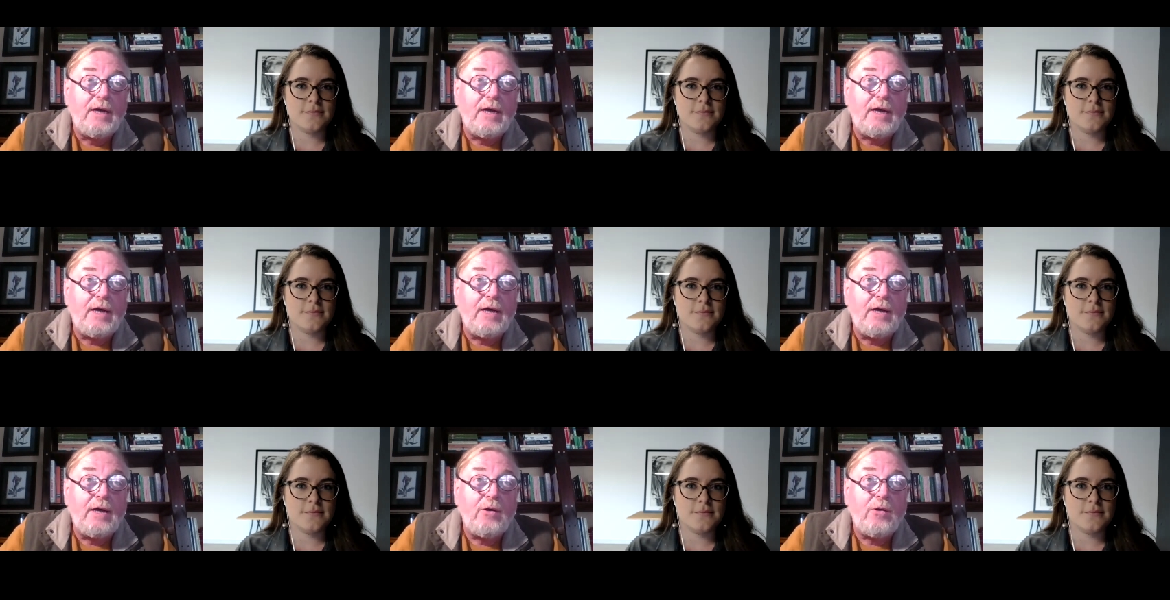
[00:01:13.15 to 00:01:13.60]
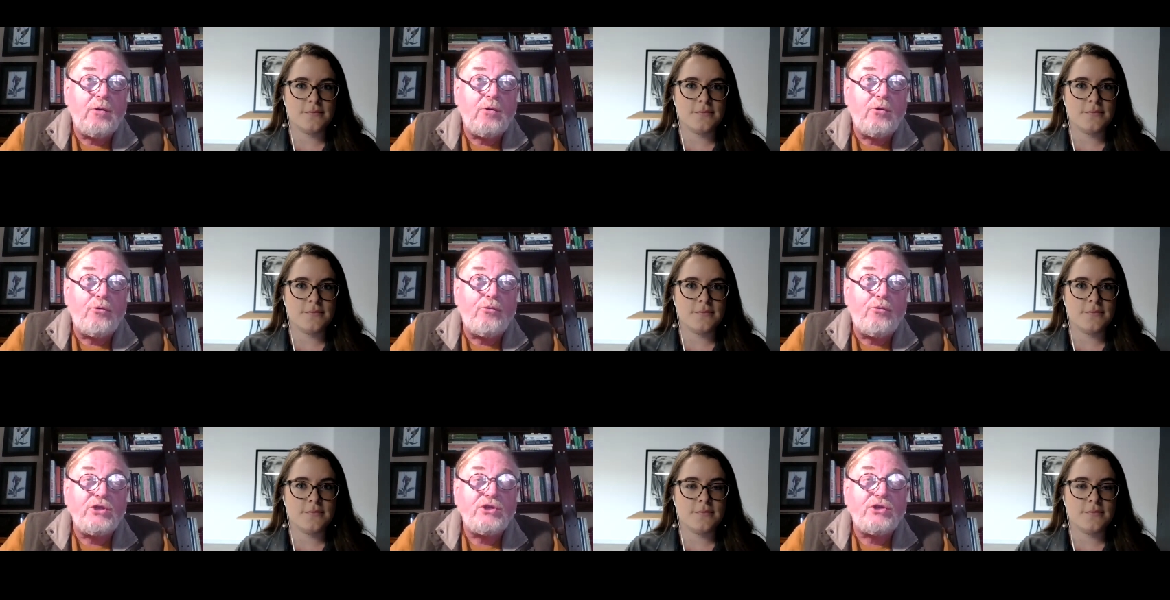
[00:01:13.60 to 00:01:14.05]

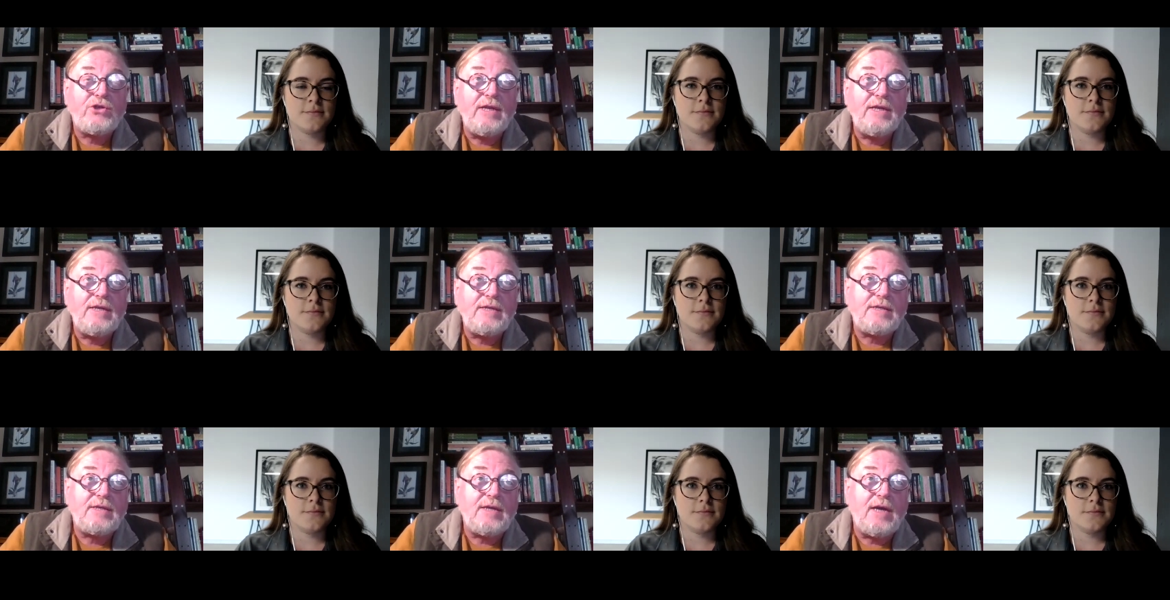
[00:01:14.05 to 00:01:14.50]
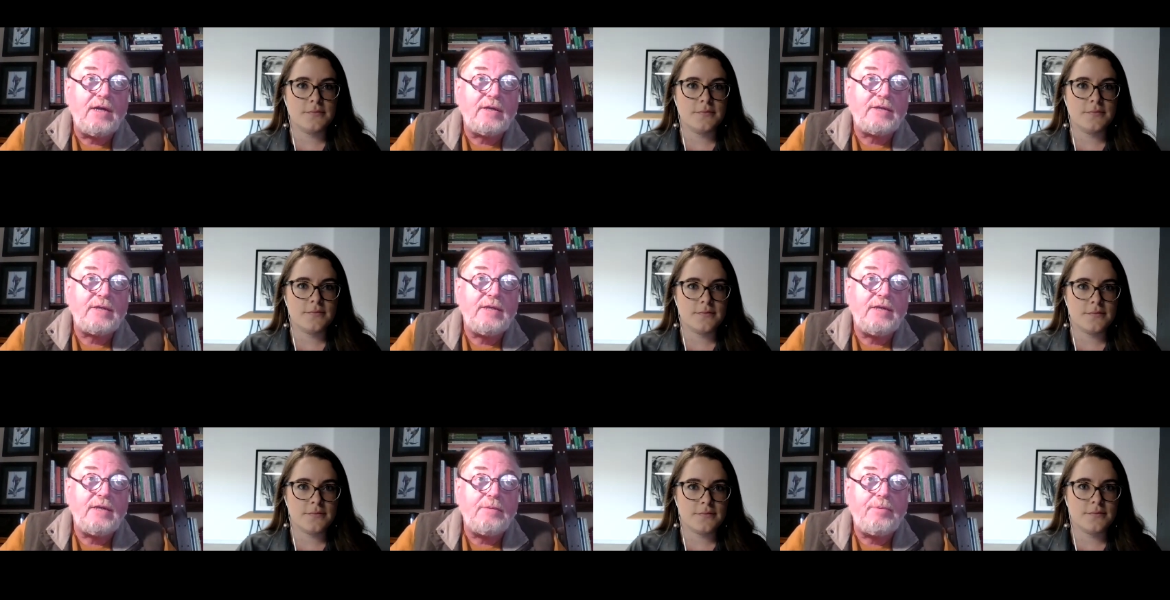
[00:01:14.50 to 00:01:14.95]
Speaker 1: Originally
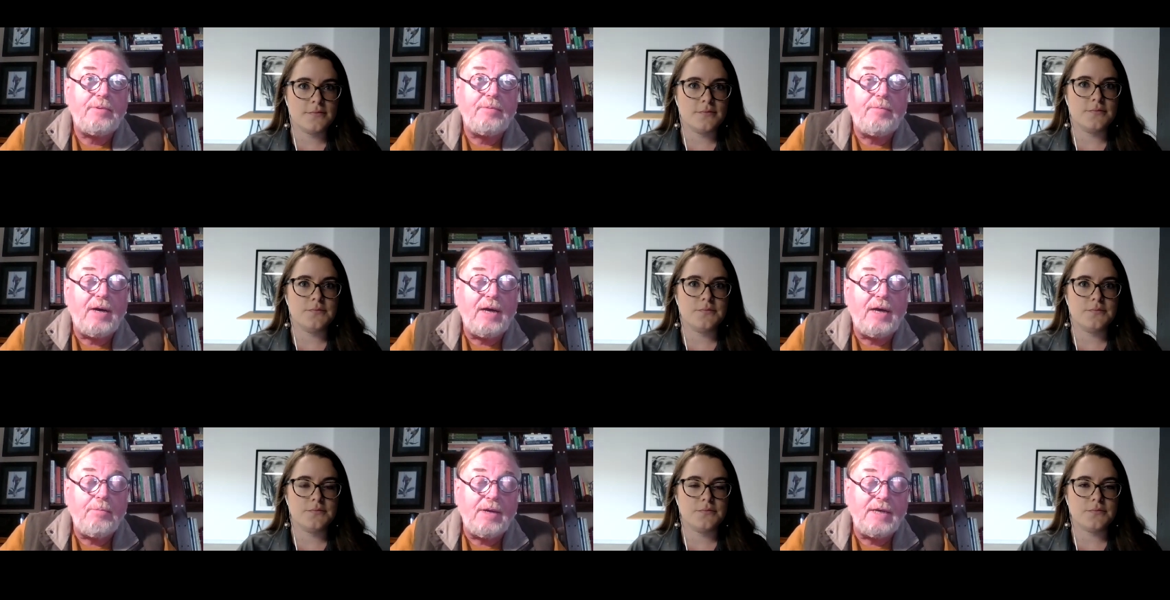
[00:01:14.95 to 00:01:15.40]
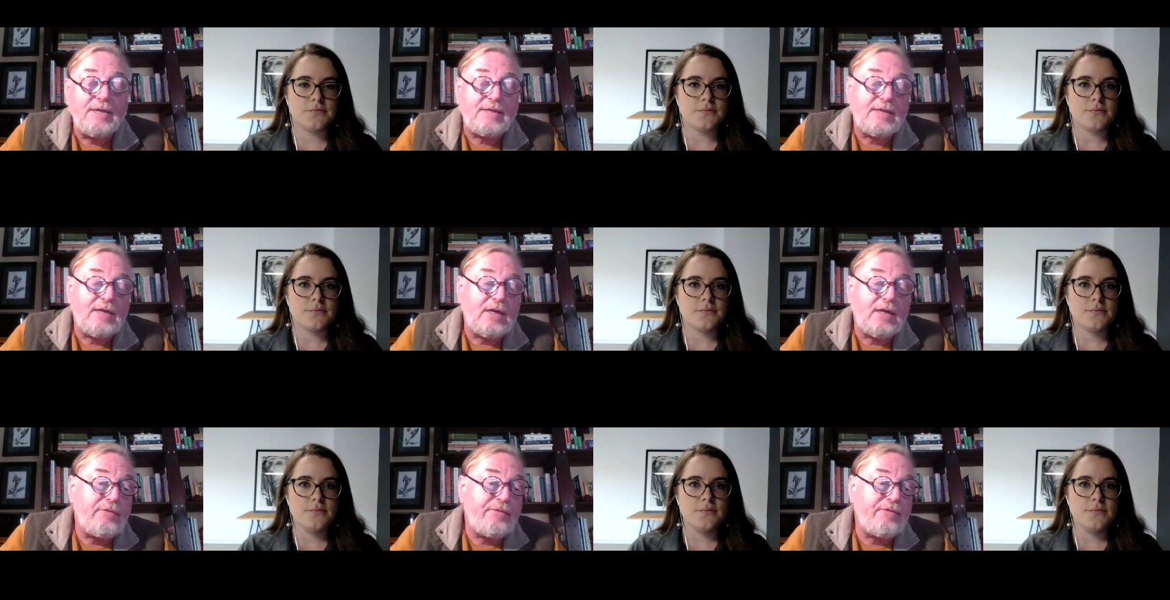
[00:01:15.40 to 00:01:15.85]
started up by
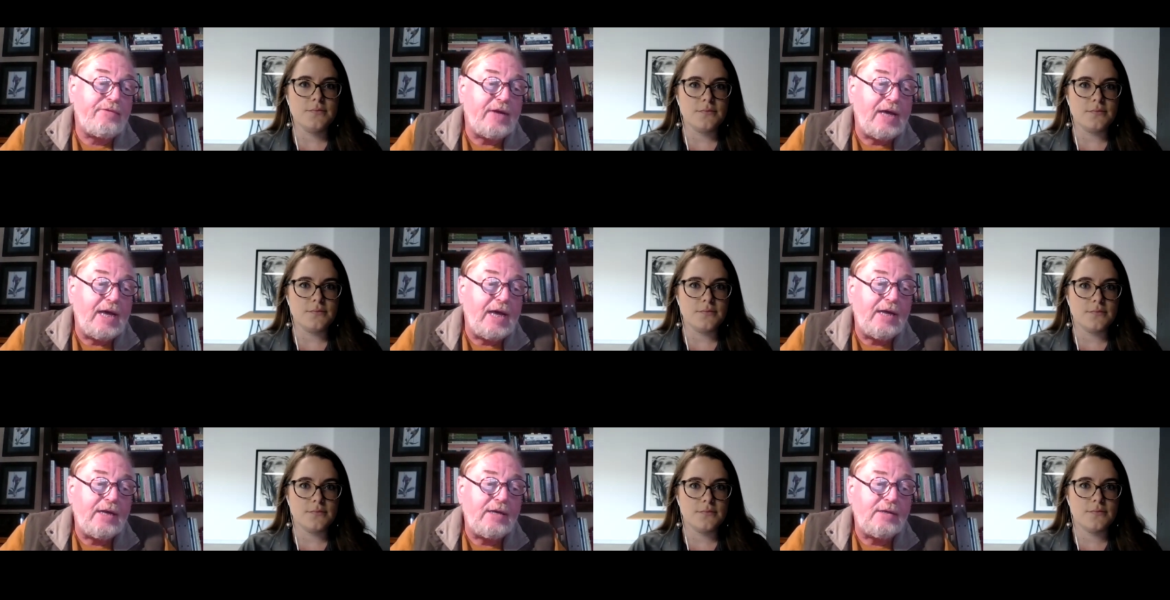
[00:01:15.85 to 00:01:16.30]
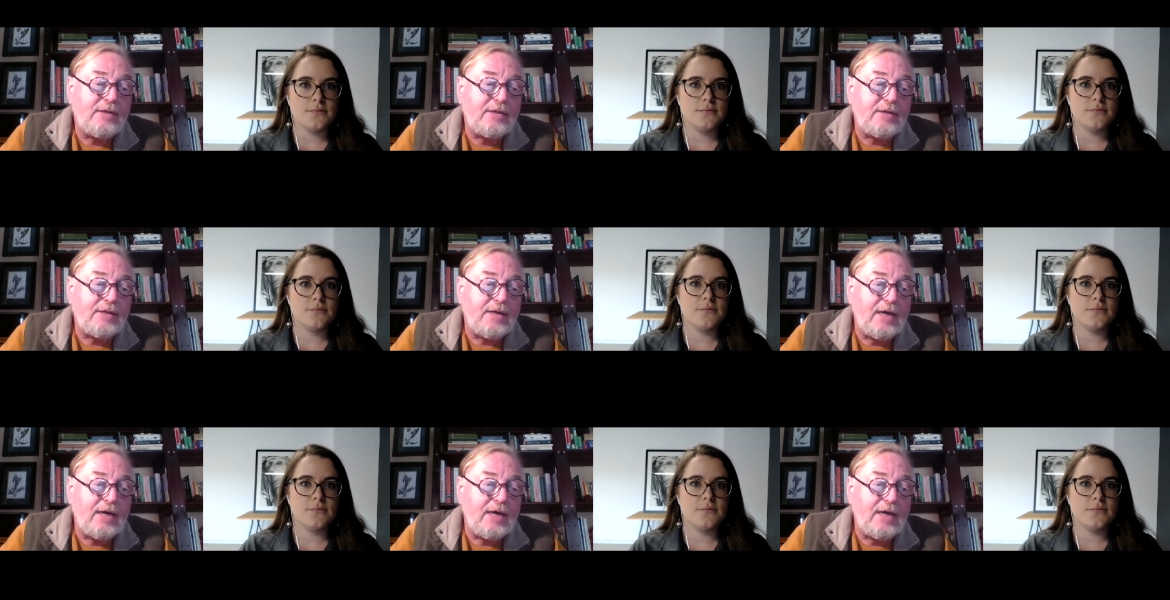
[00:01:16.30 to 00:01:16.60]
myself and